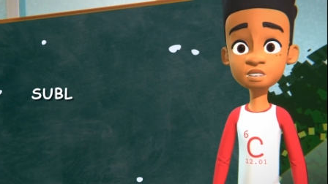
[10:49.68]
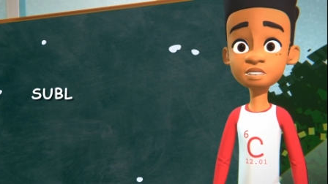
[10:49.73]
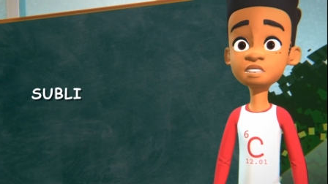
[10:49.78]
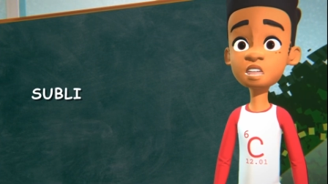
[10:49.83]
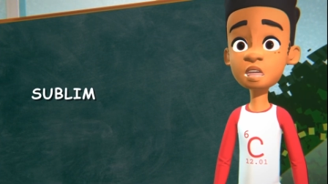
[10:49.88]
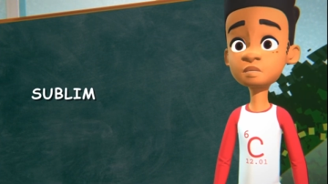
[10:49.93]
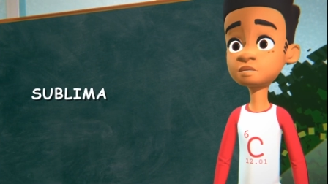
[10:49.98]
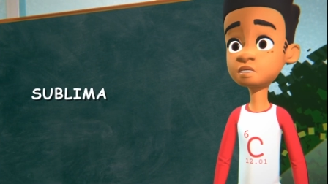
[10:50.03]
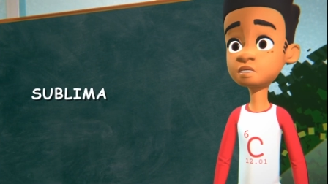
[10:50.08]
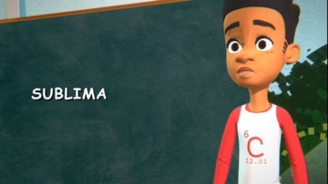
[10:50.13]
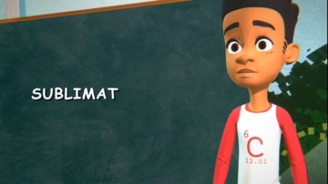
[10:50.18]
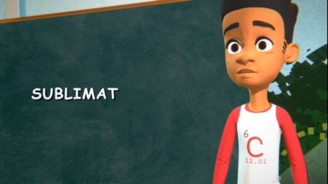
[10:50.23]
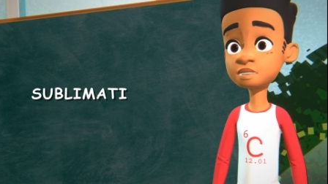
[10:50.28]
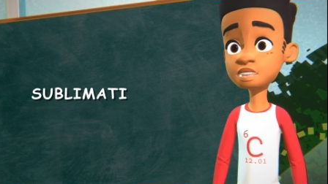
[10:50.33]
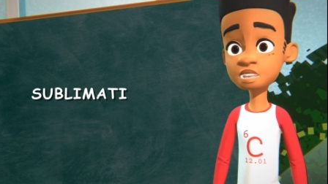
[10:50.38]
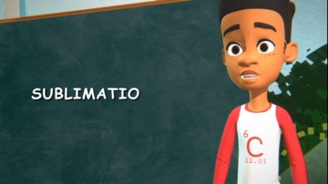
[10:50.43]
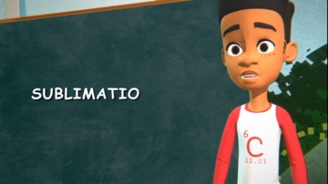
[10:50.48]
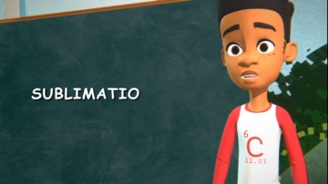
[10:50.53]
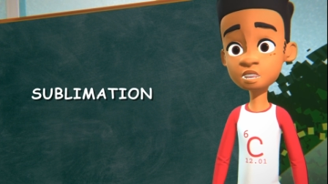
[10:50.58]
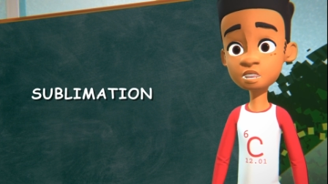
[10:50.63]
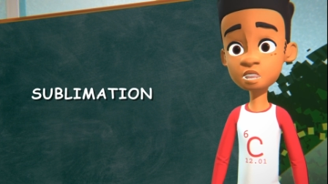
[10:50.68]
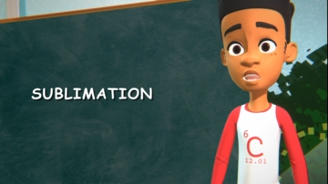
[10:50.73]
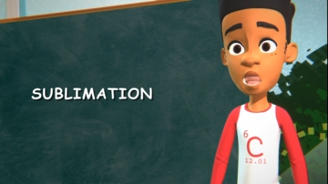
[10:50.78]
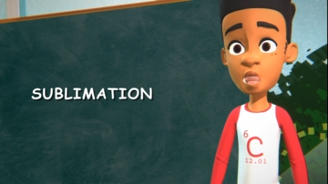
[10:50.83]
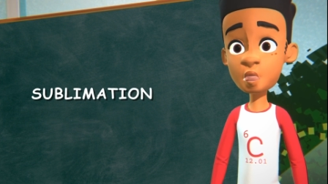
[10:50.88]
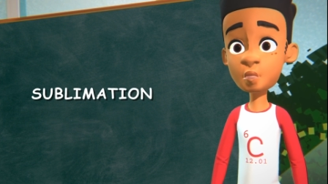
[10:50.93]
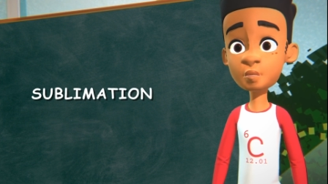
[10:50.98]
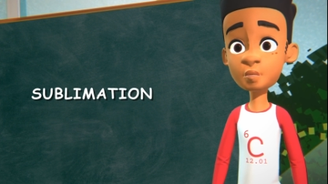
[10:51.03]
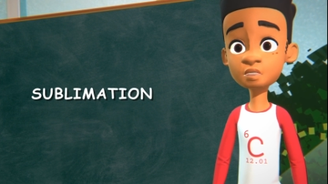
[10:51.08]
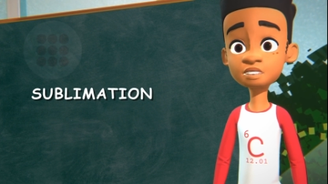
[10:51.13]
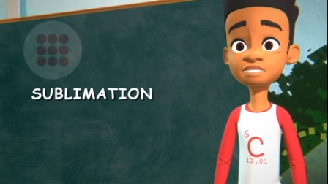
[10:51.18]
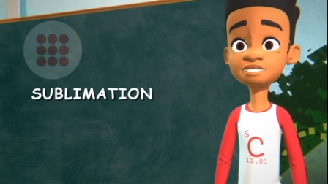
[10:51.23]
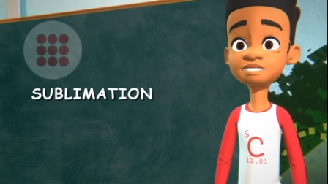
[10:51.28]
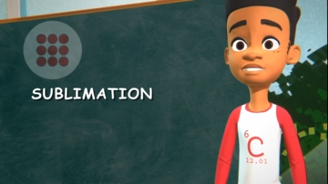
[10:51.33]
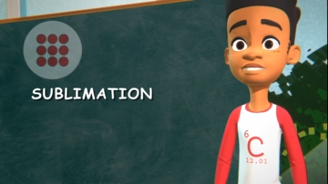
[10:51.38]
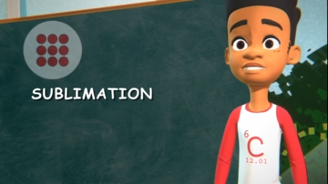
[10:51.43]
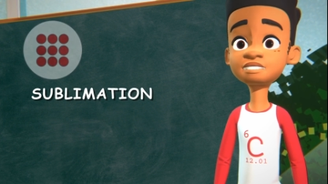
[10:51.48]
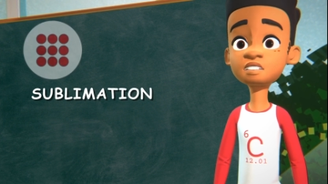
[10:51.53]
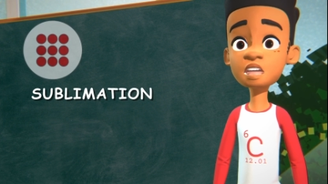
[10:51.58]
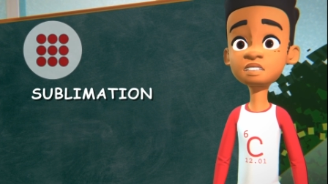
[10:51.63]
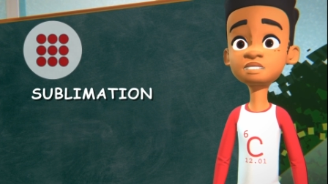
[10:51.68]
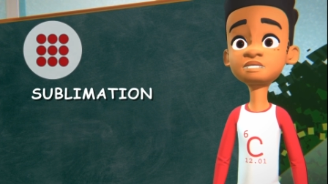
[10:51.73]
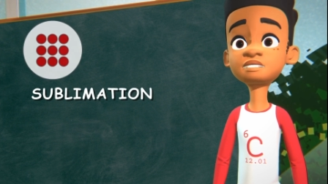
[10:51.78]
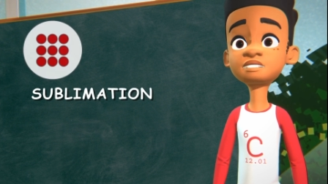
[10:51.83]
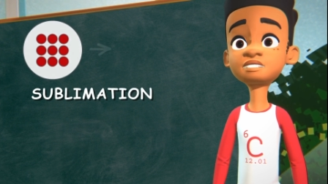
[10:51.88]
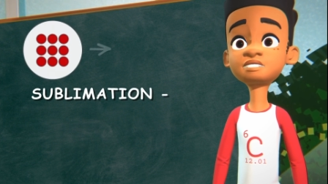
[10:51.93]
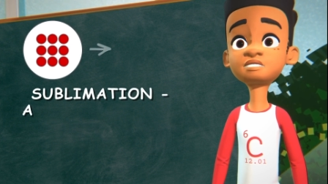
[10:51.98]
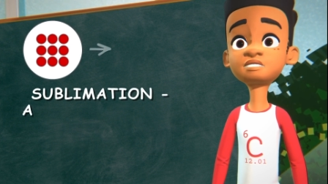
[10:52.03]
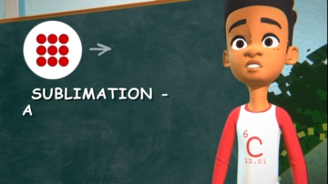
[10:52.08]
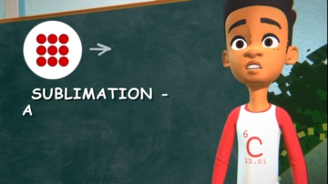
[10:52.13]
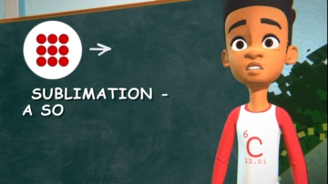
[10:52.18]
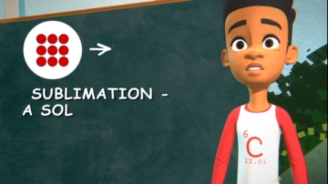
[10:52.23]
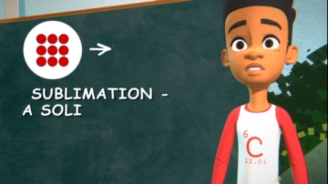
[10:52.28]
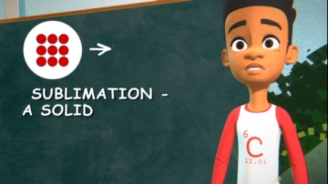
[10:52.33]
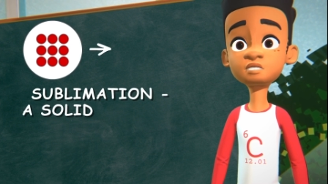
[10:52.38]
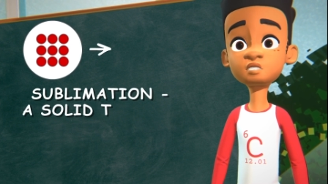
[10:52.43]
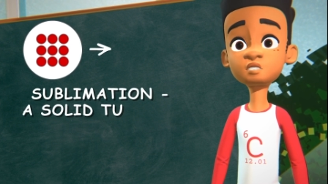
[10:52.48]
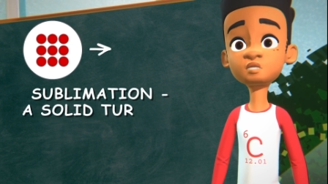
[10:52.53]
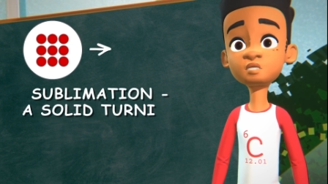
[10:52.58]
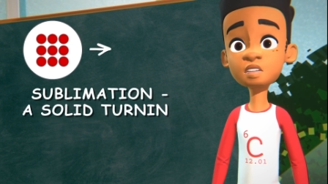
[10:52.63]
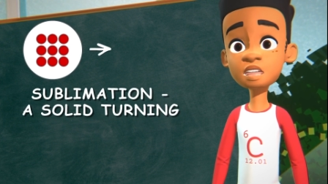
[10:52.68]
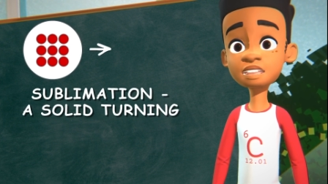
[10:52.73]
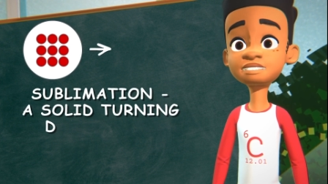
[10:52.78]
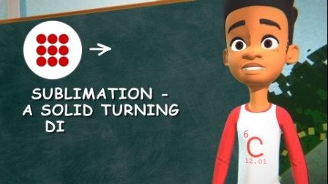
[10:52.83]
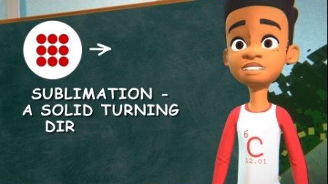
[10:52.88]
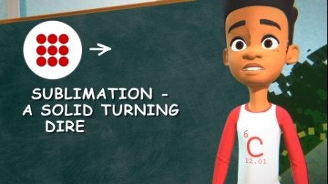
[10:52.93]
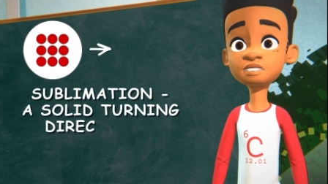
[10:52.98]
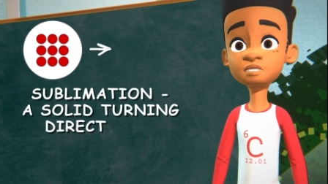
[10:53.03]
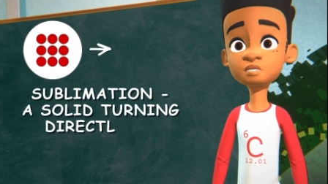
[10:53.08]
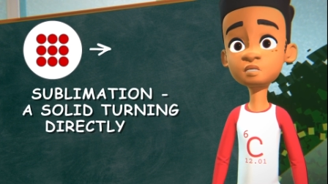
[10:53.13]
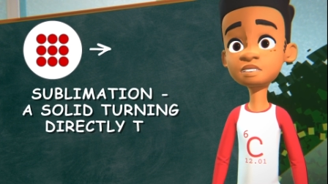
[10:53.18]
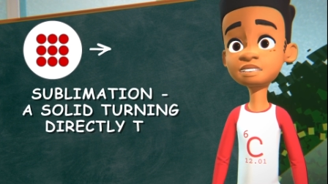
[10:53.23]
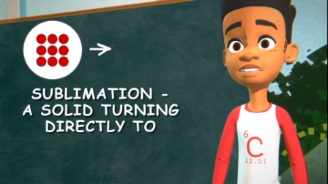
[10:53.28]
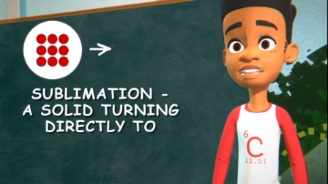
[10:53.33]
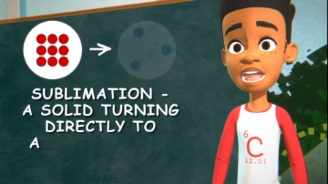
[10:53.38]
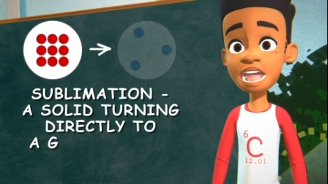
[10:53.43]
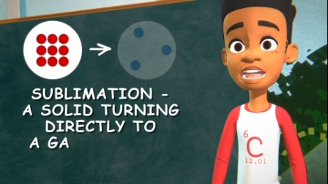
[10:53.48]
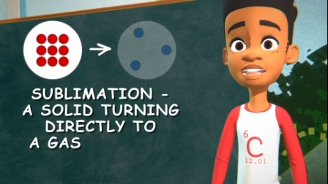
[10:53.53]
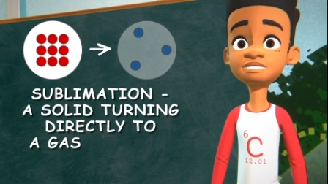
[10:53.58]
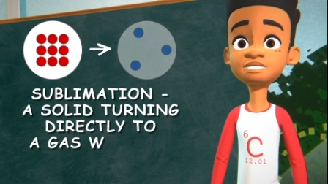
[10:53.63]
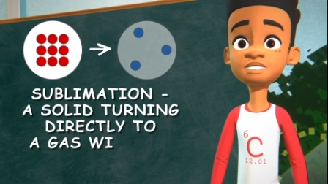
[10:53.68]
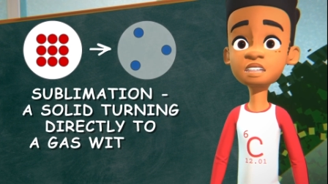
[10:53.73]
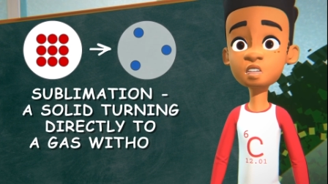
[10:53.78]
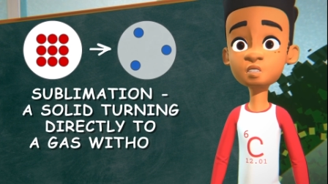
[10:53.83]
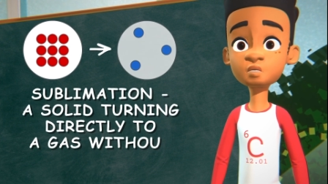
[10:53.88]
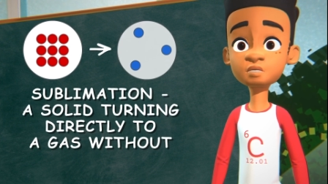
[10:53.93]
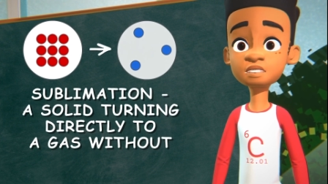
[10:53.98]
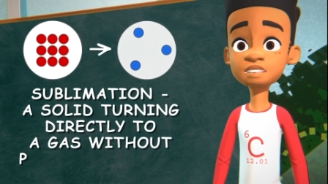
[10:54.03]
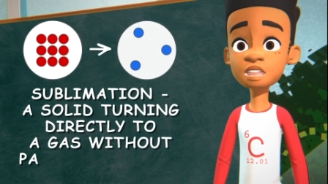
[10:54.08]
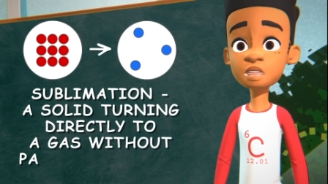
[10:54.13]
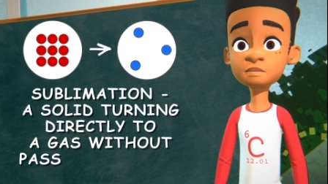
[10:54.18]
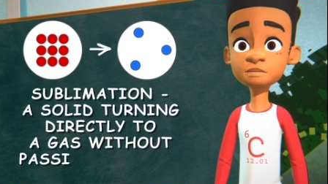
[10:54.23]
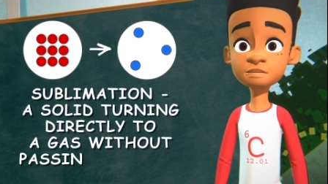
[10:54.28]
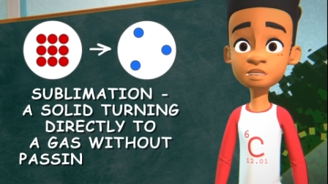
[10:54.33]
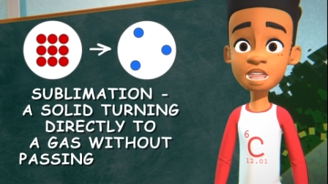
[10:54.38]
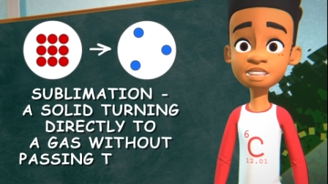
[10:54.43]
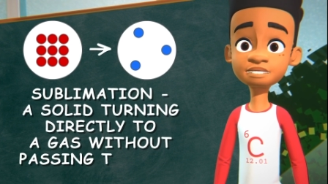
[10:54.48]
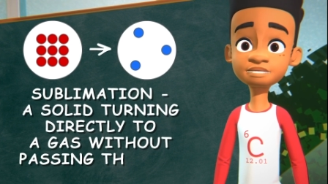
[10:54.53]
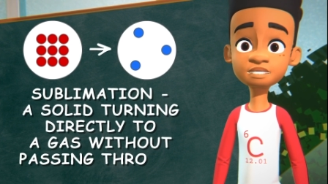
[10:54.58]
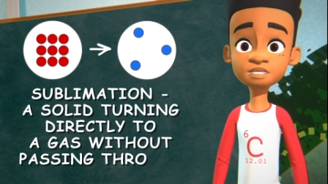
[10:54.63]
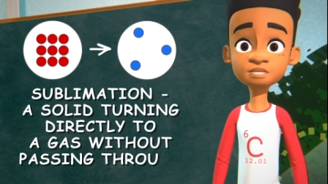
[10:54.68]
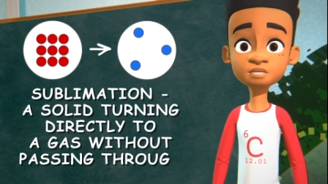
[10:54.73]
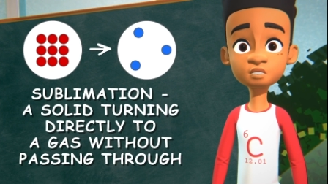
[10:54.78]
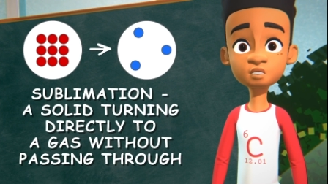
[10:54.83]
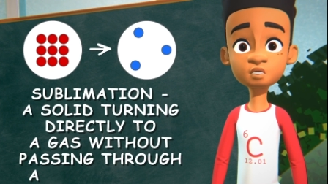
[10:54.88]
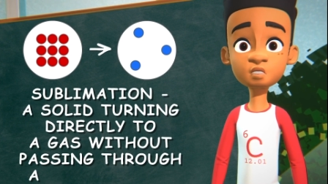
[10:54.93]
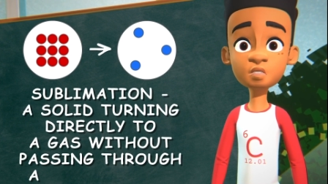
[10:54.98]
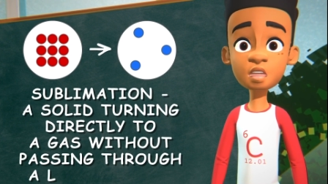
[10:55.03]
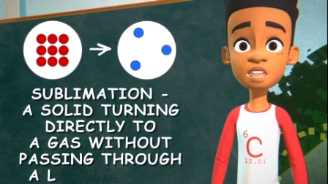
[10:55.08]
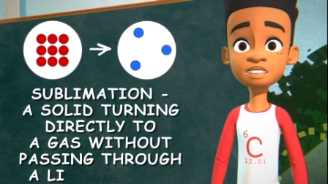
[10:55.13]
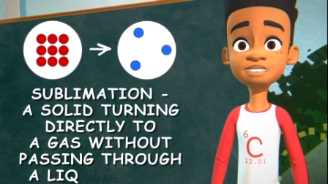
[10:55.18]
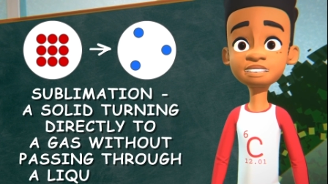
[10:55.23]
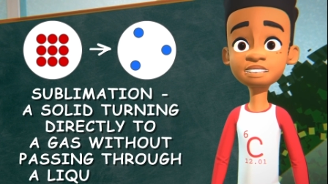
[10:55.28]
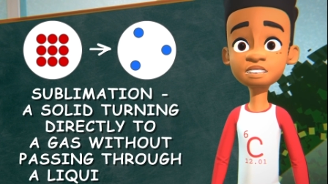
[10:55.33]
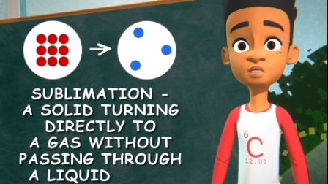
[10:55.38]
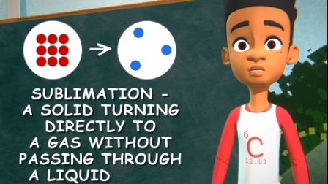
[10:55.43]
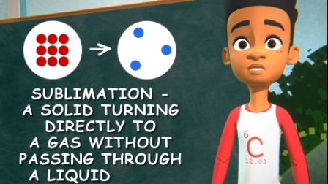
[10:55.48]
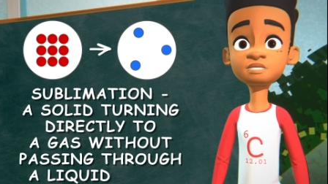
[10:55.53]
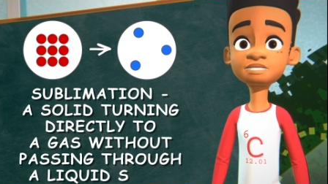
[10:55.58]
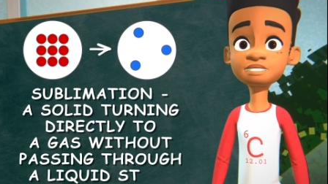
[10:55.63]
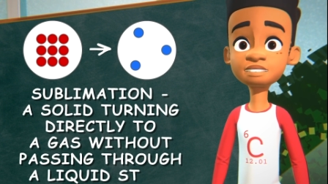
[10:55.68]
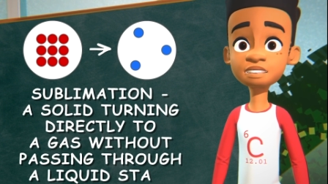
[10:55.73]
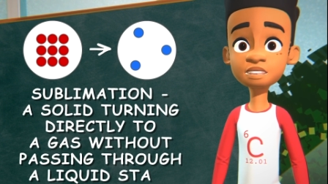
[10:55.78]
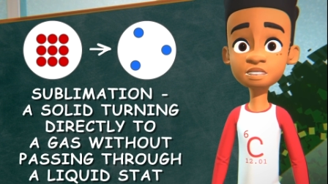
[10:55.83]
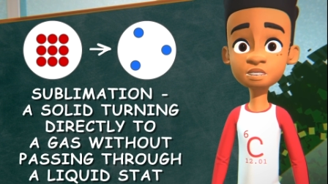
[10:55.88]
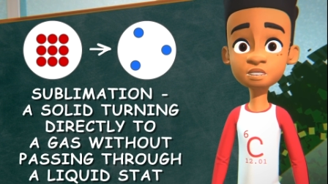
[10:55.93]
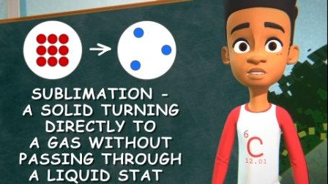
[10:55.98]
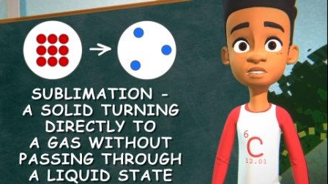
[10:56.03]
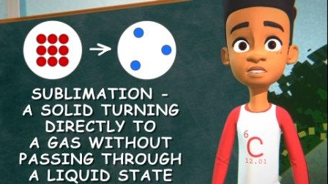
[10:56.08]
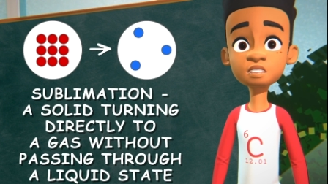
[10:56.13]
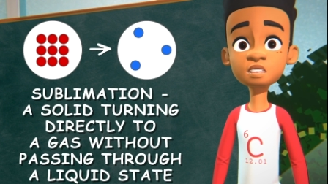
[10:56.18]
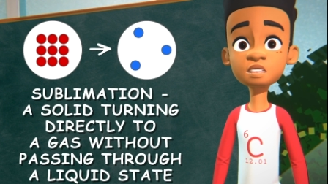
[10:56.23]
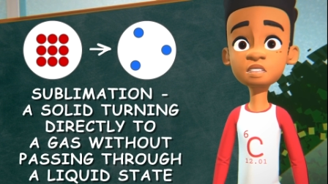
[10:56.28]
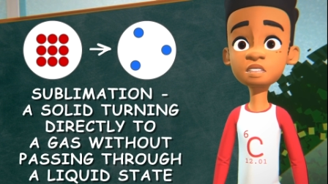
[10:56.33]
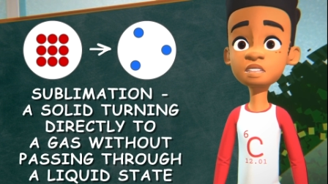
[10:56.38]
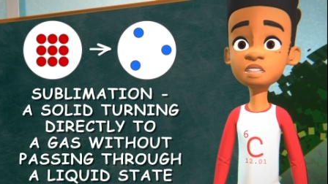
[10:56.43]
there's sublimation, which is a solid turning directly to a gas without passing through a liquid stage.